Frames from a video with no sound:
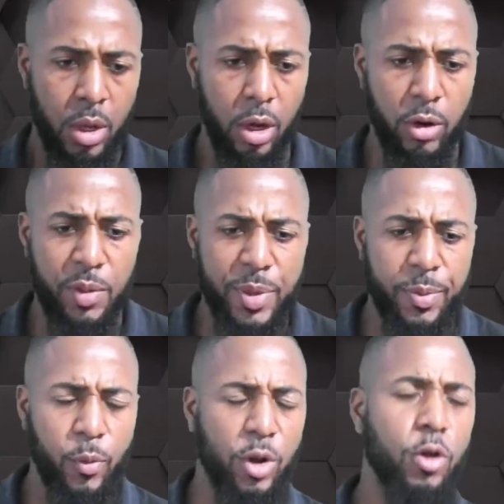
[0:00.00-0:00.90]
Alright people,
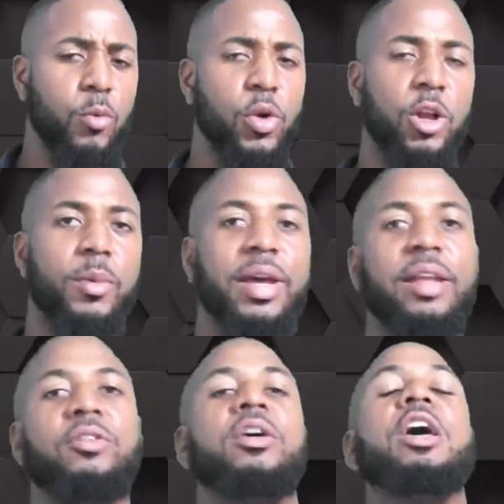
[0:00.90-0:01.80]
welcome
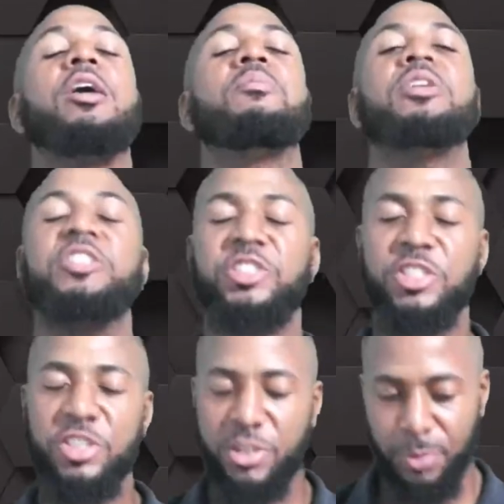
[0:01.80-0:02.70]
again to
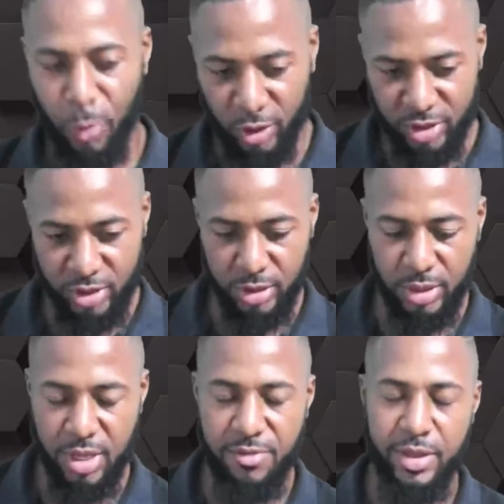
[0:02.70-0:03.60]
MG Sports
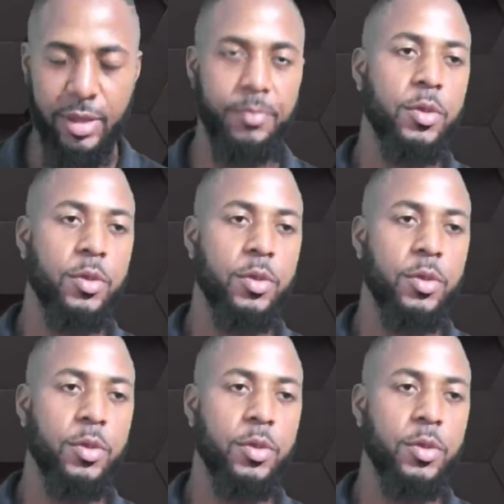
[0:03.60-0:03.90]
TV.